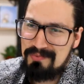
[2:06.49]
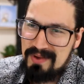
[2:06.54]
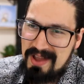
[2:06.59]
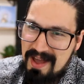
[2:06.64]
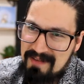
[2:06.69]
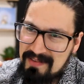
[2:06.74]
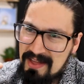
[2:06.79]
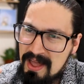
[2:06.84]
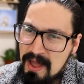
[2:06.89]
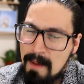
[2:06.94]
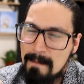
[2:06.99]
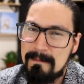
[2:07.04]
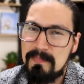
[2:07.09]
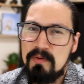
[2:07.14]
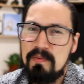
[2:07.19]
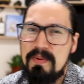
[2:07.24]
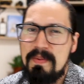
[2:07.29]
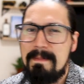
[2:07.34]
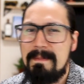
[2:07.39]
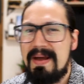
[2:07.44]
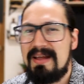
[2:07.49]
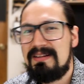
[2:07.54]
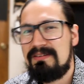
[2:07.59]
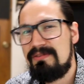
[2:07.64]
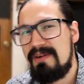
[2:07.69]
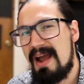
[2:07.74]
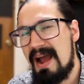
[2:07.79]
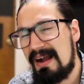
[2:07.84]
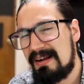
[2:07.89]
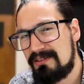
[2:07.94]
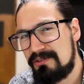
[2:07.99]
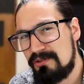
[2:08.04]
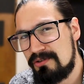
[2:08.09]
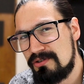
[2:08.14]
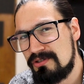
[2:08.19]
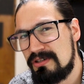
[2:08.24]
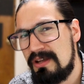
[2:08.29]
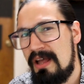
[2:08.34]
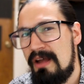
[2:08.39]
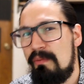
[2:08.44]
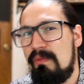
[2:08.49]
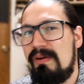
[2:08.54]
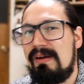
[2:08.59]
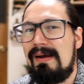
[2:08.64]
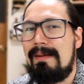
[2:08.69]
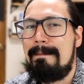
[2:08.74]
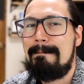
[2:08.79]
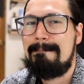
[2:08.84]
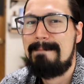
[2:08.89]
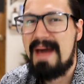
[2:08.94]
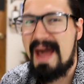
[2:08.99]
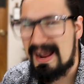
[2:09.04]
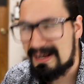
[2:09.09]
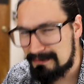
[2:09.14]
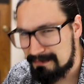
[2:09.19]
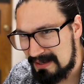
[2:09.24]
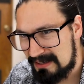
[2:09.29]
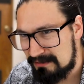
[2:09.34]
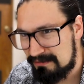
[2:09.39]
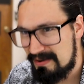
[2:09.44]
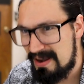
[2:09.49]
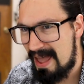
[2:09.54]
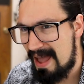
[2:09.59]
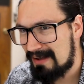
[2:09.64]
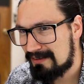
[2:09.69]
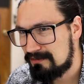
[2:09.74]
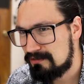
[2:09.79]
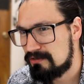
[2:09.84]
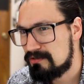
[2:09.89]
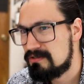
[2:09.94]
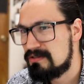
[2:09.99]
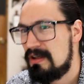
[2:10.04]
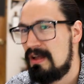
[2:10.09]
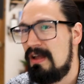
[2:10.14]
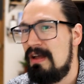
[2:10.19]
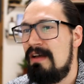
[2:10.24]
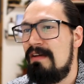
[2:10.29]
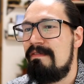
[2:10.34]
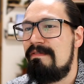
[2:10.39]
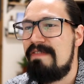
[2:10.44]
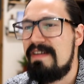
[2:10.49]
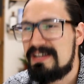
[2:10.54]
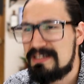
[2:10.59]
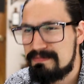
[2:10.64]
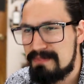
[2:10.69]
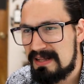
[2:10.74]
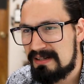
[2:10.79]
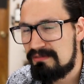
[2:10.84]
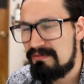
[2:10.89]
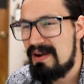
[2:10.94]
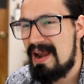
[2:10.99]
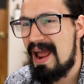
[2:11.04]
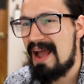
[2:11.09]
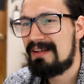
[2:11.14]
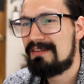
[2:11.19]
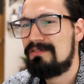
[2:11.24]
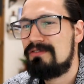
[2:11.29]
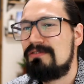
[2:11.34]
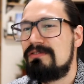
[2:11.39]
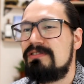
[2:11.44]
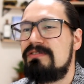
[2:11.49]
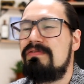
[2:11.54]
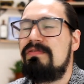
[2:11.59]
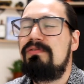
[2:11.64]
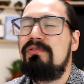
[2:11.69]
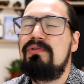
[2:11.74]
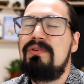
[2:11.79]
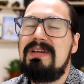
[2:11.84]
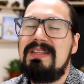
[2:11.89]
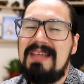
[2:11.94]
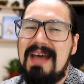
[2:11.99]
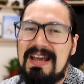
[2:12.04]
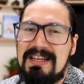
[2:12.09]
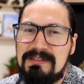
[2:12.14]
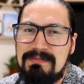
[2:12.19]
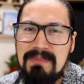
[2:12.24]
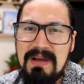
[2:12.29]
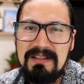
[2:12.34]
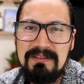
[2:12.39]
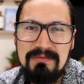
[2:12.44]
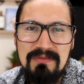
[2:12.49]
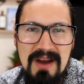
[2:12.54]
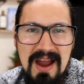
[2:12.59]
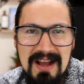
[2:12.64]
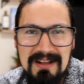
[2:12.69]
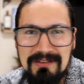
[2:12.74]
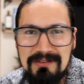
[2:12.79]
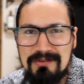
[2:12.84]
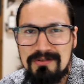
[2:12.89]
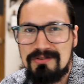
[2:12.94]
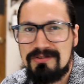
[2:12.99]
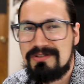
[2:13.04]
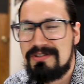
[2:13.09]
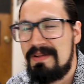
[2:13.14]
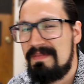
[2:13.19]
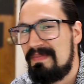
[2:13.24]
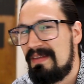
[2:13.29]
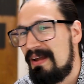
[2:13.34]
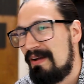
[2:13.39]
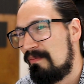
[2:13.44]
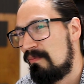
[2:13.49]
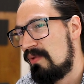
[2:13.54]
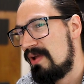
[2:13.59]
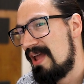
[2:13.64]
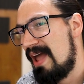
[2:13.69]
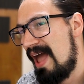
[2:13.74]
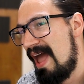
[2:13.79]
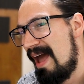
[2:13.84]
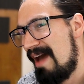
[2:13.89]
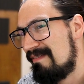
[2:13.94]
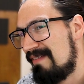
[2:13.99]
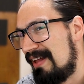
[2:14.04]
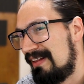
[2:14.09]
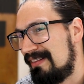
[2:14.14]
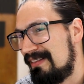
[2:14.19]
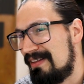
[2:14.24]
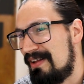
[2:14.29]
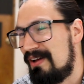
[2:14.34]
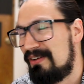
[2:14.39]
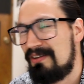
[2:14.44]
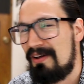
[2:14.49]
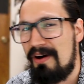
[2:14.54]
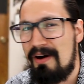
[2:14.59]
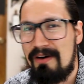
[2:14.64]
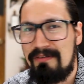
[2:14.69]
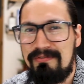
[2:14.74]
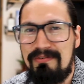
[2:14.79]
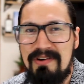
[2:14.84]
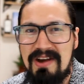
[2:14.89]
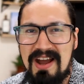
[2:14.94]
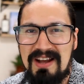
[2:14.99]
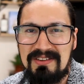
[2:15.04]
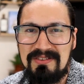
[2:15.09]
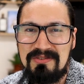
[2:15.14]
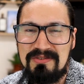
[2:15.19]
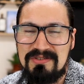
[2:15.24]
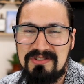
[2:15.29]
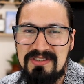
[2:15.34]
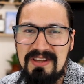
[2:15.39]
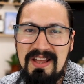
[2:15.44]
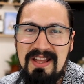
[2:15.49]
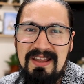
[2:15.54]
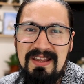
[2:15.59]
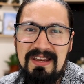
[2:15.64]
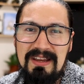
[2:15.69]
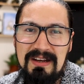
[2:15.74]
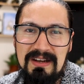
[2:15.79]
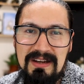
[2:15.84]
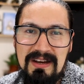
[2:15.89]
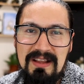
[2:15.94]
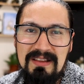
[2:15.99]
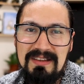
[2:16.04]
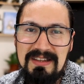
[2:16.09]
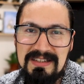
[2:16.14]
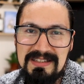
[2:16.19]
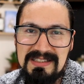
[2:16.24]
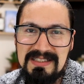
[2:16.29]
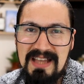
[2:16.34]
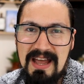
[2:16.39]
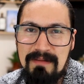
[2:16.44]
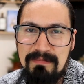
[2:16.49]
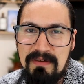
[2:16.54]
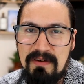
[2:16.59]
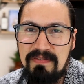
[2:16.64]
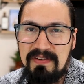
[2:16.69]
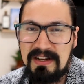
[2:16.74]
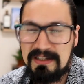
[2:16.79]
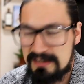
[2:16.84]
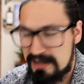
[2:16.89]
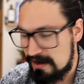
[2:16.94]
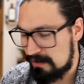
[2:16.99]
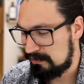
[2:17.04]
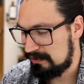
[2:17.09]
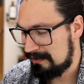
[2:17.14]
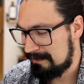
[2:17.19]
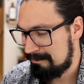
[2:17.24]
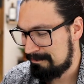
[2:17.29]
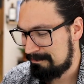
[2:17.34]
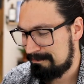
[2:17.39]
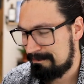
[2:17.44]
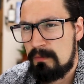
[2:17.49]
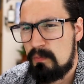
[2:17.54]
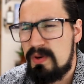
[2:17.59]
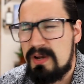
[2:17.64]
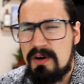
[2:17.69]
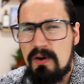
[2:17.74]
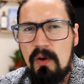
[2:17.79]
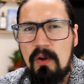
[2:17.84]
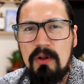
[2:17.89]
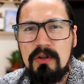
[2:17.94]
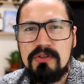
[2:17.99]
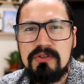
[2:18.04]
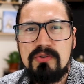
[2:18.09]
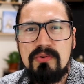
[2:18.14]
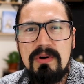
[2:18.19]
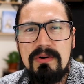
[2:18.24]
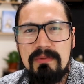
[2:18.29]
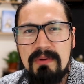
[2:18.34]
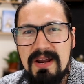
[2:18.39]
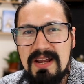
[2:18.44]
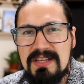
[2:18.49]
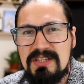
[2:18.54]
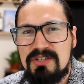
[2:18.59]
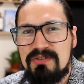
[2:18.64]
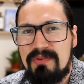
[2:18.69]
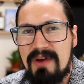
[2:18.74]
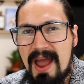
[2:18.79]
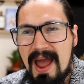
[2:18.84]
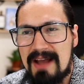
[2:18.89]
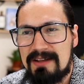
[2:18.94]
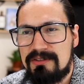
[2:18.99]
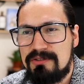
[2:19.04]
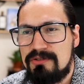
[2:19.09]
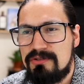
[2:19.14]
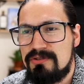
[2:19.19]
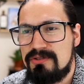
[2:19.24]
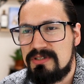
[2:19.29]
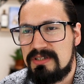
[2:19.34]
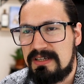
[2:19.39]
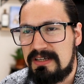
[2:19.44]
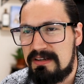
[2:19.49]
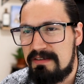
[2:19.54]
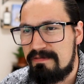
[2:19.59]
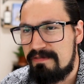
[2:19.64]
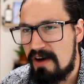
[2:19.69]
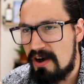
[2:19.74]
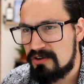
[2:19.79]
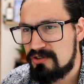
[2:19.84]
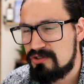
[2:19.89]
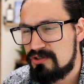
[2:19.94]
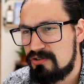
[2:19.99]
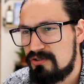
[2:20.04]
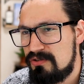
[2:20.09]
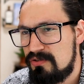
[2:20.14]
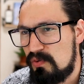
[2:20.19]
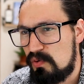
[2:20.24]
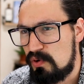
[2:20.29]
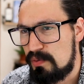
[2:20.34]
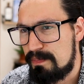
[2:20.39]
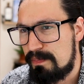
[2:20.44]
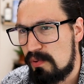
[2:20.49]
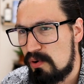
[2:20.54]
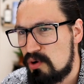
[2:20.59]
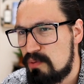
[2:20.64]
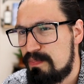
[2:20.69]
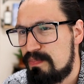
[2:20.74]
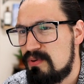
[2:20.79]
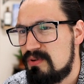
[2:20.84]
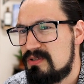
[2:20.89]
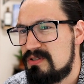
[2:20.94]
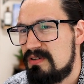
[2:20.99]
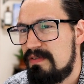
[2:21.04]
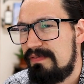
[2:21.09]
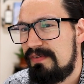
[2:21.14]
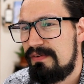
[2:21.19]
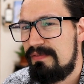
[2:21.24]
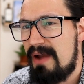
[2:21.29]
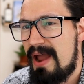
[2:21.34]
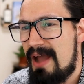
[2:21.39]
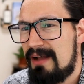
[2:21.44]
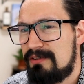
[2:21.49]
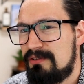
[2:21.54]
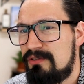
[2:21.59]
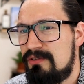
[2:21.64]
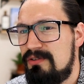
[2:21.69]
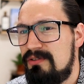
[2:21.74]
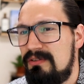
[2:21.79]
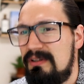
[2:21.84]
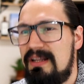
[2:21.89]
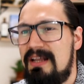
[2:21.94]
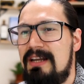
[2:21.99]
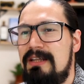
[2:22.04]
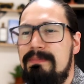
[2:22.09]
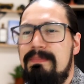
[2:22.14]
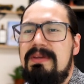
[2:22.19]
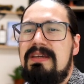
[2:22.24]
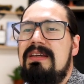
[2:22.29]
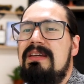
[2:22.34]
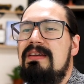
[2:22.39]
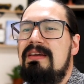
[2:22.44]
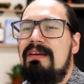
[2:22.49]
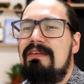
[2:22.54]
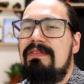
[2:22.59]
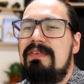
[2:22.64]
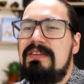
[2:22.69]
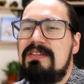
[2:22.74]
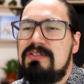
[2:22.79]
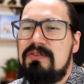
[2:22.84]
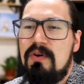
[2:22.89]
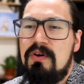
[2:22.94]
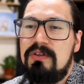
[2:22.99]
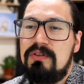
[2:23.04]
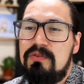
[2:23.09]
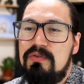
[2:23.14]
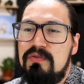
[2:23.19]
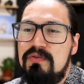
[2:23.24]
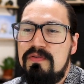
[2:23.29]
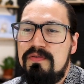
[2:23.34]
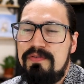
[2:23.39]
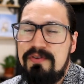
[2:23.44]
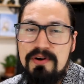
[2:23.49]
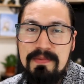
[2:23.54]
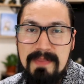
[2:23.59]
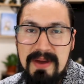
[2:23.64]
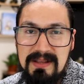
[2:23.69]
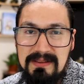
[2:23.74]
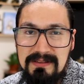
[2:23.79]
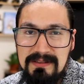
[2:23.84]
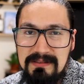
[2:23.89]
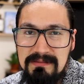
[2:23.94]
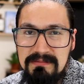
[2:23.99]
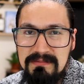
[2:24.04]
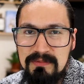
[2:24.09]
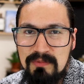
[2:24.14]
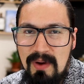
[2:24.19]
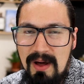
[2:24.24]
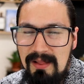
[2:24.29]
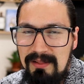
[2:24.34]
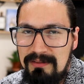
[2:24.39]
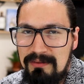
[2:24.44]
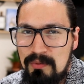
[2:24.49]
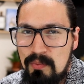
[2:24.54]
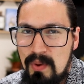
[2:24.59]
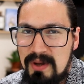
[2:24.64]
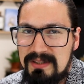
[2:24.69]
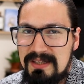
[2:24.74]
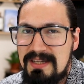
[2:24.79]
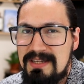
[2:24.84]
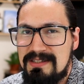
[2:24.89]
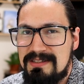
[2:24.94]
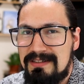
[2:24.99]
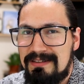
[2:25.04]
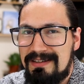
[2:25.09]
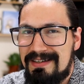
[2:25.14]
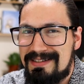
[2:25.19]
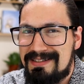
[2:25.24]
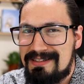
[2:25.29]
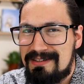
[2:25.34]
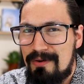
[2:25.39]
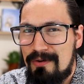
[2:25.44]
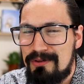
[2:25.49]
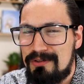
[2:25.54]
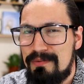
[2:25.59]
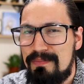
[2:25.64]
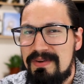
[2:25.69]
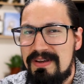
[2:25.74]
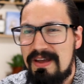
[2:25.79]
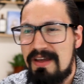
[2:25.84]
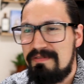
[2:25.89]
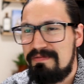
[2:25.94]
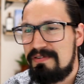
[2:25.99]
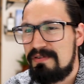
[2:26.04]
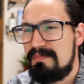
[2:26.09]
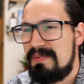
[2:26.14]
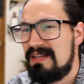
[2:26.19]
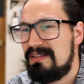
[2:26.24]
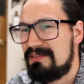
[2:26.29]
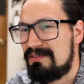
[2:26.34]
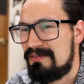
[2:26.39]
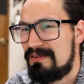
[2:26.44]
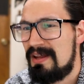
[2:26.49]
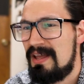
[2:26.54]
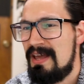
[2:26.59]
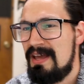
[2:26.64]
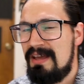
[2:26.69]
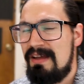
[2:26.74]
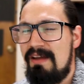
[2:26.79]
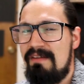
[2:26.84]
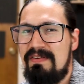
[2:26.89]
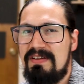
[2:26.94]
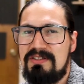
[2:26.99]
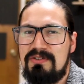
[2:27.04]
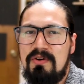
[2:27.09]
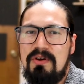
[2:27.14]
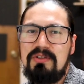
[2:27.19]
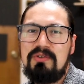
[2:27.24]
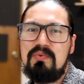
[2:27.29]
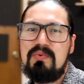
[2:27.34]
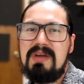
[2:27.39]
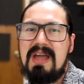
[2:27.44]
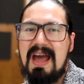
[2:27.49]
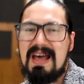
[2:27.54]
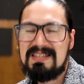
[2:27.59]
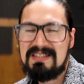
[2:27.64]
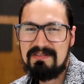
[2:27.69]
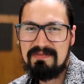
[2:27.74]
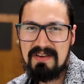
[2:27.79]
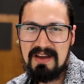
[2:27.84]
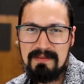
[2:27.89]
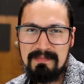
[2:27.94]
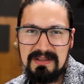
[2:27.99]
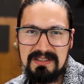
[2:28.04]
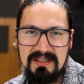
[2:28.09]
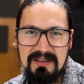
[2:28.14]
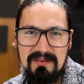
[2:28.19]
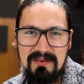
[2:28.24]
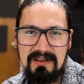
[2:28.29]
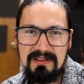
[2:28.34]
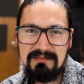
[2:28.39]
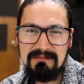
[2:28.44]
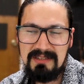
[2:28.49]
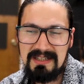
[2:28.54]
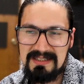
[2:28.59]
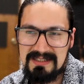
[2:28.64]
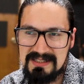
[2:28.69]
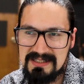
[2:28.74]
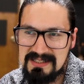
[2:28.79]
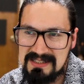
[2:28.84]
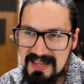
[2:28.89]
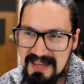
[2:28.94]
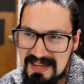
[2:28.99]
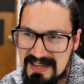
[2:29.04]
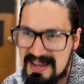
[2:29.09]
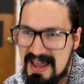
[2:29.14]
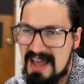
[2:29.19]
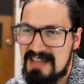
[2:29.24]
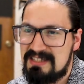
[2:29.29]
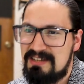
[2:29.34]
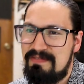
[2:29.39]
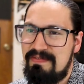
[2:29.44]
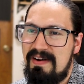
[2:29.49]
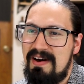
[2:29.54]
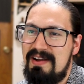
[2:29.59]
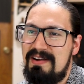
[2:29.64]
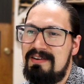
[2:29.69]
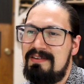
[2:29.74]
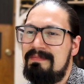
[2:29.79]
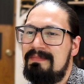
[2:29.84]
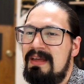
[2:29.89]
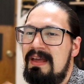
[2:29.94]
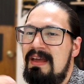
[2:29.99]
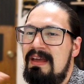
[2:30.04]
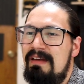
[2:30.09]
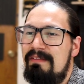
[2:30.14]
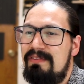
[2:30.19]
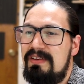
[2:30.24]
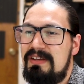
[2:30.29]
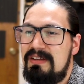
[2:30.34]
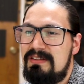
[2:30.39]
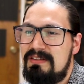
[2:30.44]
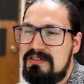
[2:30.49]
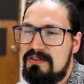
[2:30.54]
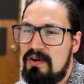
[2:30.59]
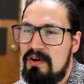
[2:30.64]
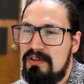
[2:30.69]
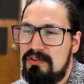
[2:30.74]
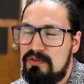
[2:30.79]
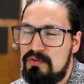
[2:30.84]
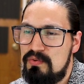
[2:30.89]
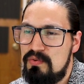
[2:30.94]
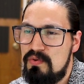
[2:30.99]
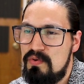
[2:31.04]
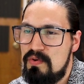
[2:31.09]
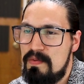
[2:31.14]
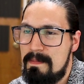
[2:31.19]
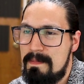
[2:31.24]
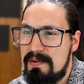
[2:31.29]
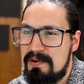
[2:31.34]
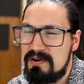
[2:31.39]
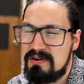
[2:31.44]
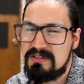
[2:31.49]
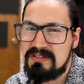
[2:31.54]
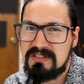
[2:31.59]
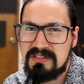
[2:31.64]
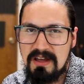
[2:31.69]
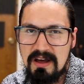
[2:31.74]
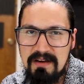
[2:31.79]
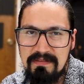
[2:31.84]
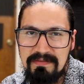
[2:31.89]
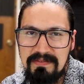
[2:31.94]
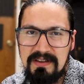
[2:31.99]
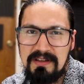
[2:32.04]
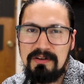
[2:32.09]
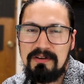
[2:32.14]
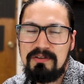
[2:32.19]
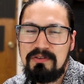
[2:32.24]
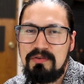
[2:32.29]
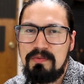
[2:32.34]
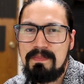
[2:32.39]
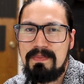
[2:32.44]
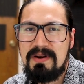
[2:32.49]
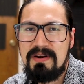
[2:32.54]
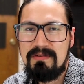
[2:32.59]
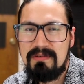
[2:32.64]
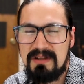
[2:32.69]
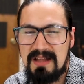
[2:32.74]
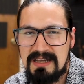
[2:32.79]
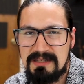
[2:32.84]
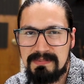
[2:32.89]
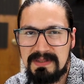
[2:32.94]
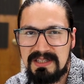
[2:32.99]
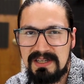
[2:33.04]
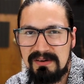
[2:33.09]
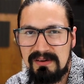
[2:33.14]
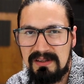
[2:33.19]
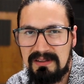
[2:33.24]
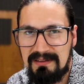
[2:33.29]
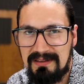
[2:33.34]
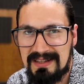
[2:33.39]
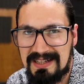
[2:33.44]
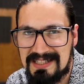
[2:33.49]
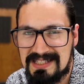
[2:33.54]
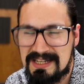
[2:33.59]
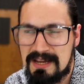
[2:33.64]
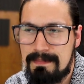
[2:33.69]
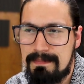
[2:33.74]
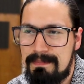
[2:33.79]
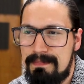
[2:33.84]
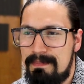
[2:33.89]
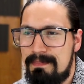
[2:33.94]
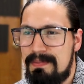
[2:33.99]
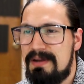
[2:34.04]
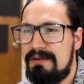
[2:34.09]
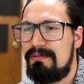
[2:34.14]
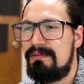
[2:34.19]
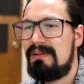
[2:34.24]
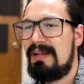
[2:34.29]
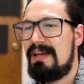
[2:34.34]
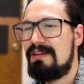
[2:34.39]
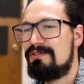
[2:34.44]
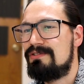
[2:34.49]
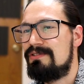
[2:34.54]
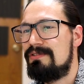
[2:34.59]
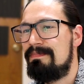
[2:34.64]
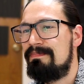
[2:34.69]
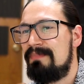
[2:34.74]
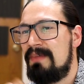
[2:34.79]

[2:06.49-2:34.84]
We have moving bed reactors, we have packed bed reactors, fixed bed reactors, fluidized bed reactors. We have a lot of reactors in this type of category. We can also arrange reactors in function or purpose of the reactor. Let it be if it's going to ferment. Well, quite easy. It's going to be a fermenter. If it's going to gasify material, it is a gasifier. If it's going to burn stuff in order to pyrolyze material, it's a pyrolyzer.